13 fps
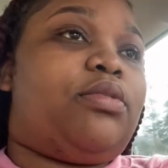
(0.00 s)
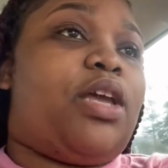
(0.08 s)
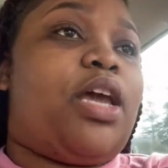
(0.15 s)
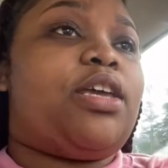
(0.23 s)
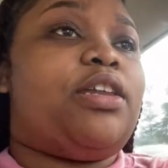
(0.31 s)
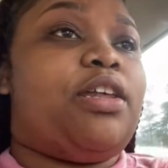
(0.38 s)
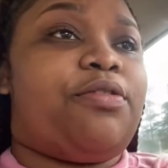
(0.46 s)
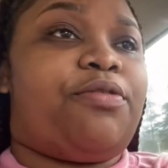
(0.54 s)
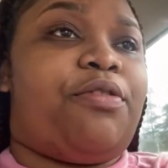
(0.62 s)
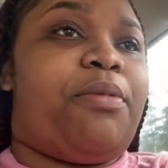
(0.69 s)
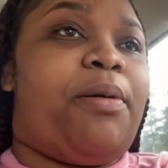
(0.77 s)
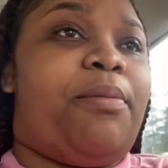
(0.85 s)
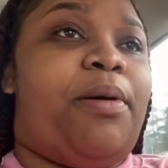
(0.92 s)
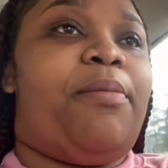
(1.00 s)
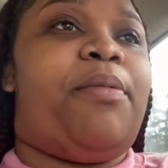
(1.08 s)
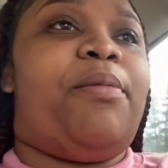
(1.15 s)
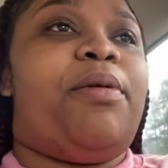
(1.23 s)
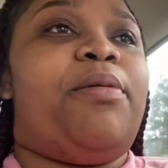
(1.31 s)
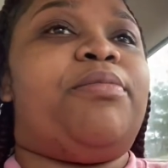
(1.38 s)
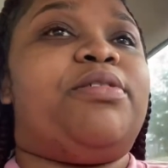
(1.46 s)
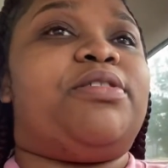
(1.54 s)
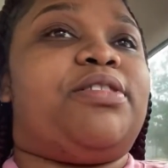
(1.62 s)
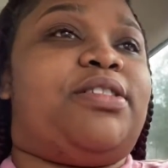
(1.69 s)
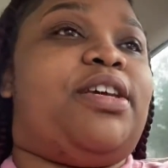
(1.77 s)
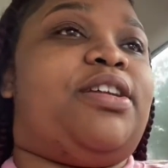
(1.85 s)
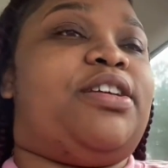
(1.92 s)
Y'all get that from my mom. My mom
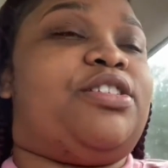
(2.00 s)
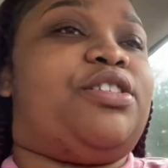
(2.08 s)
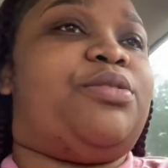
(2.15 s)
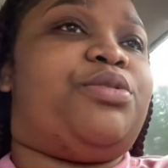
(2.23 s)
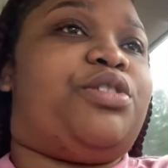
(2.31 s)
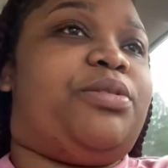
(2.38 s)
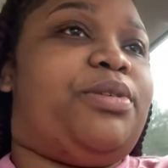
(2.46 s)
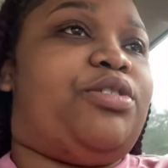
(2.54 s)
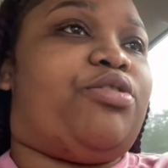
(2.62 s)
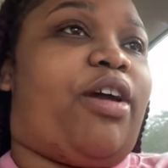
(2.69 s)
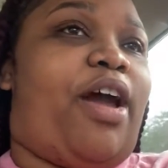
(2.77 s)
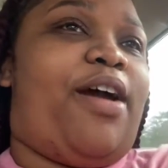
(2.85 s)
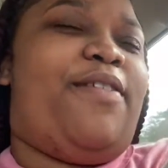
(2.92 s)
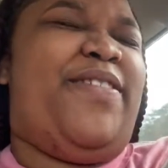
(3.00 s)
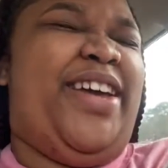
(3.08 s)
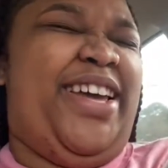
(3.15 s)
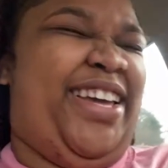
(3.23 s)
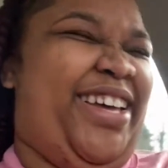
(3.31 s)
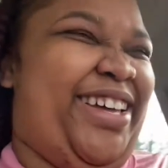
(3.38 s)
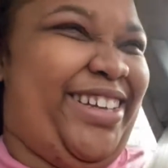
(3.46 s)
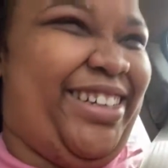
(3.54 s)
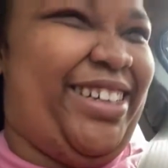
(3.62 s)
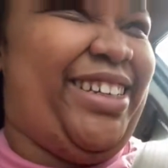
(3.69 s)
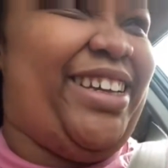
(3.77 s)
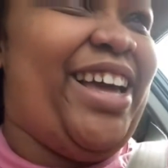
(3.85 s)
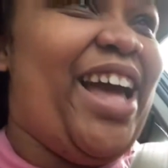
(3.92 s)
used to say that shit when she be driving.
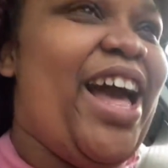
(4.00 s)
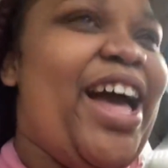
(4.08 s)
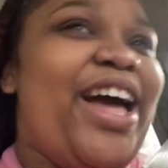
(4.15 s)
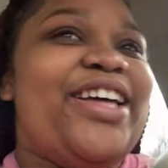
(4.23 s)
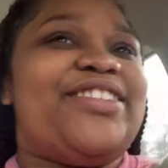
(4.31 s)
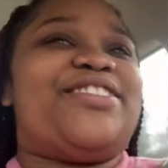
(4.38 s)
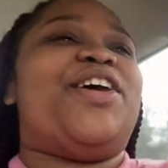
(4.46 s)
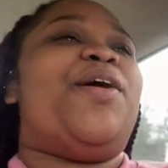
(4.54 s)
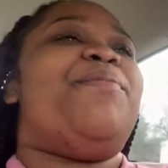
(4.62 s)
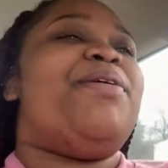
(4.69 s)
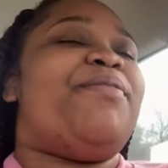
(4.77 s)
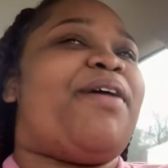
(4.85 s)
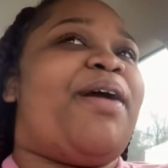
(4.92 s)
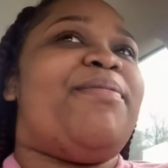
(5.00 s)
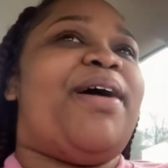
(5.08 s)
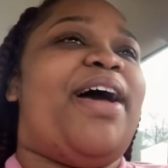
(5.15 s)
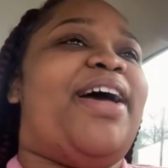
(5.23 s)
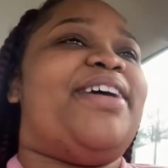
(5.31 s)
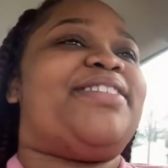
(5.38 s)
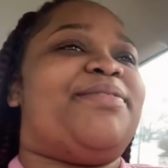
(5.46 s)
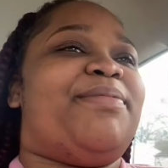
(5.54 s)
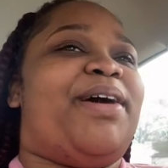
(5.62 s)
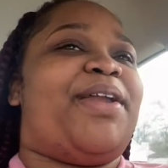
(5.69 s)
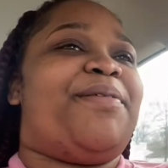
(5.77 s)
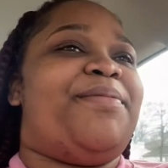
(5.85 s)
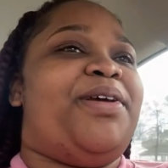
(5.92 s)
She'll be right behind
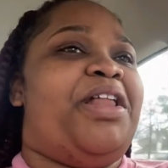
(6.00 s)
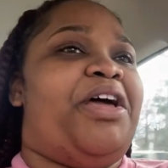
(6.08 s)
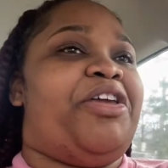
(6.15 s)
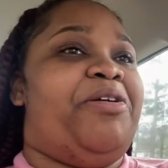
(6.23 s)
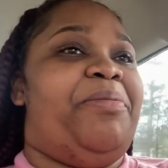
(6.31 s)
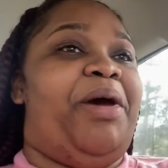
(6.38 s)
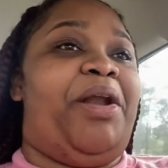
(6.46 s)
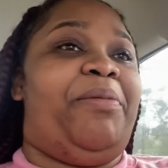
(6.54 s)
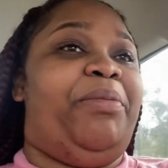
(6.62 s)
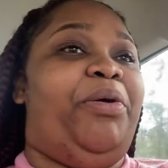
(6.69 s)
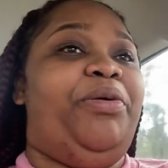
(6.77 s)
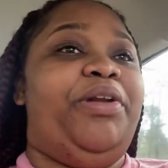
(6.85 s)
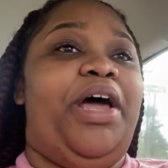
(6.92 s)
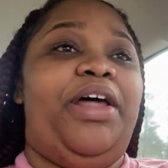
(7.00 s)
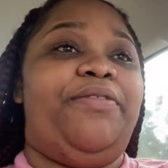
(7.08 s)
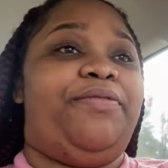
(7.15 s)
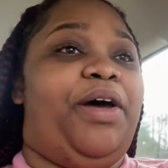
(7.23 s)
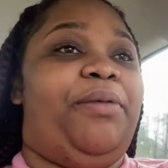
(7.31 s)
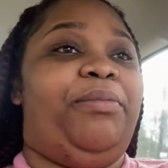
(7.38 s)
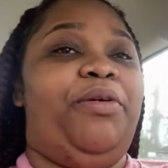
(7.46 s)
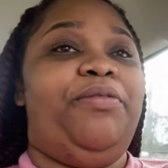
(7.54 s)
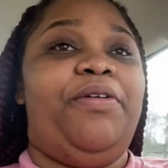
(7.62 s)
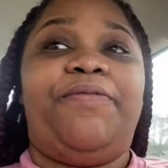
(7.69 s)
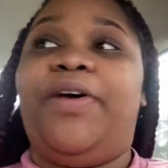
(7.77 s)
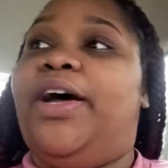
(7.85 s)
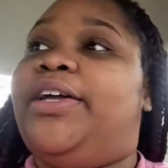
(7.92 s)
somebody and be like, you better move that if I
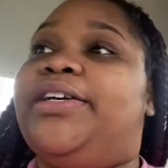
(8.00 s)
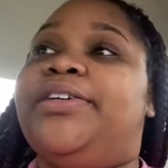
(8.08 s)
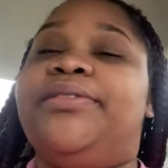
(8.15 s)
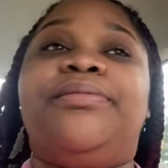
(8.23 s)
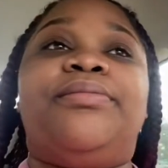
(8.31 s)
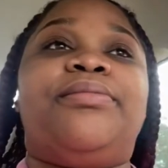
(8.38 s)
move it for you.